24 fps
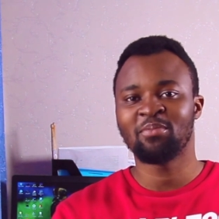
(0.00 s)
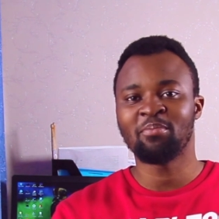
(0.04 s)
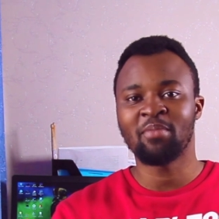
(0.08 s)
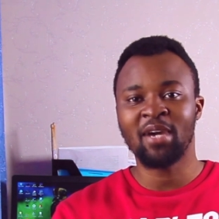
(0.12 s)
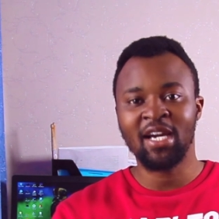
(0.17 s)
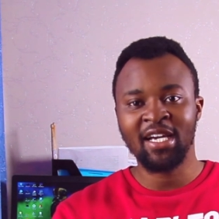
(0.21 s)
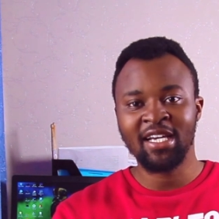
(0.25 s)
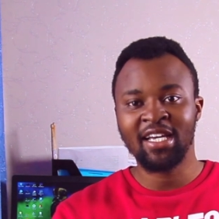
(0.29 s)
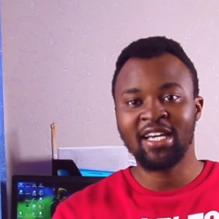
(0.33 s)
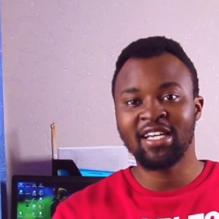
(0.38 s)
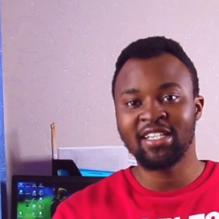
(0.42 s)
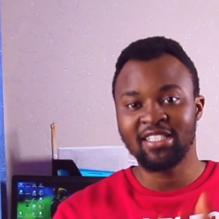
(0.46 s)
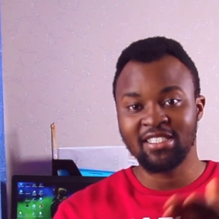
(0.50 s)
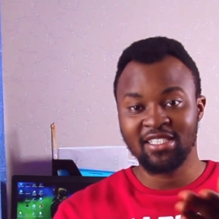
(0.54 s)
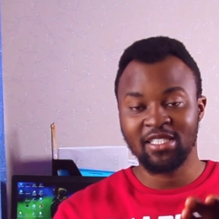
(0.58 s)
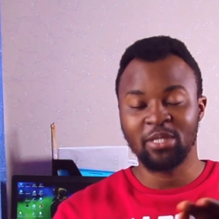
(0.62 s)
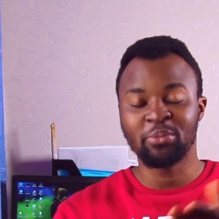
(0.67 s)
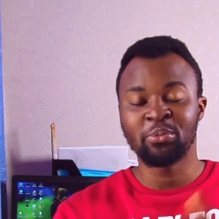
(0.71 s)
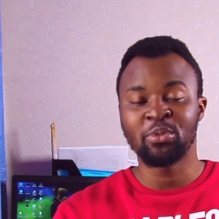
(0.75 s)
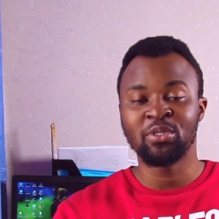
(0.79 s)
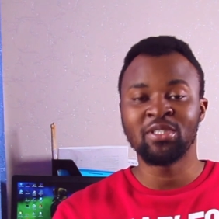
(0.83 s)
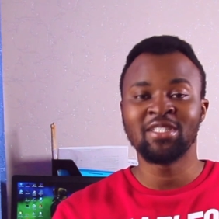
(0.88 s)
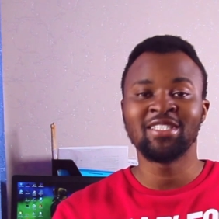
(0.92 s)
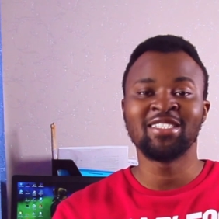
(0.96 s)
Manka is
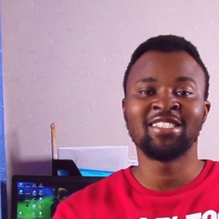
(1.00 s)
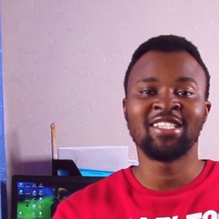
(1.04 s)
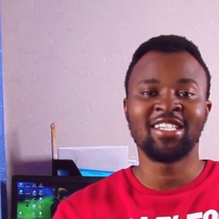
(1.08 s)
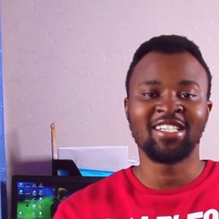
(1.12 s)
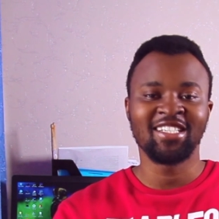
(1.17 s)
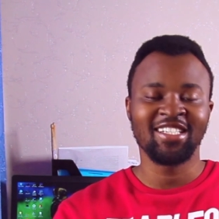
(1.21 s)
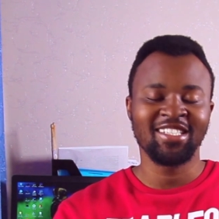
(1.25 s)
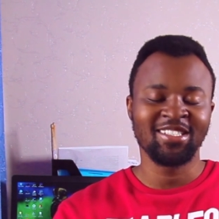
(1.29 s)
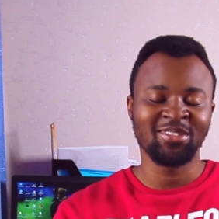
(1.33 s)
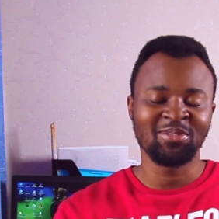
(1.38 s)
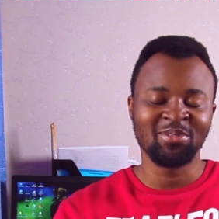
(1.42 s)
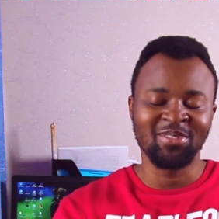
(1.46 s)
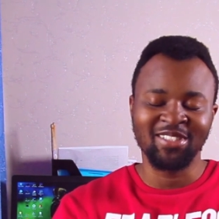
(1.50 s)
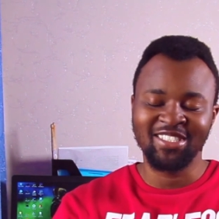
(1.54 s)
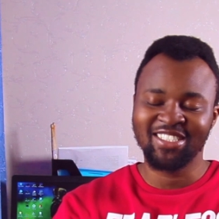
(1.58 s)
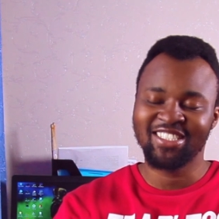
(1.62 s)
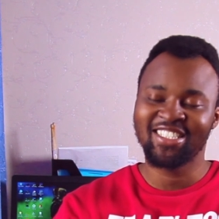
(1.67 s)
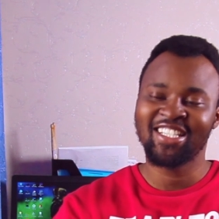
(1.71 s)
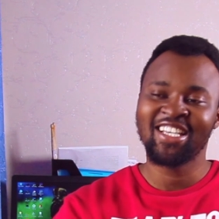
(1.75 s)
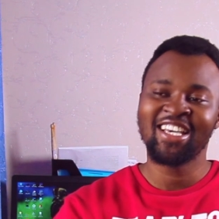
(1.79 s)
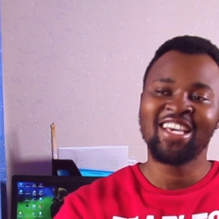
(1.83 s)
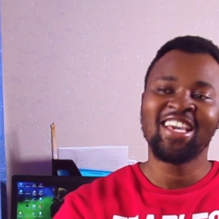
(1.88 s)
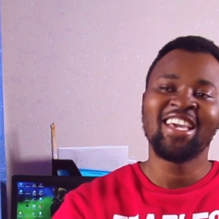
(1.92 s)
semolina, anyways.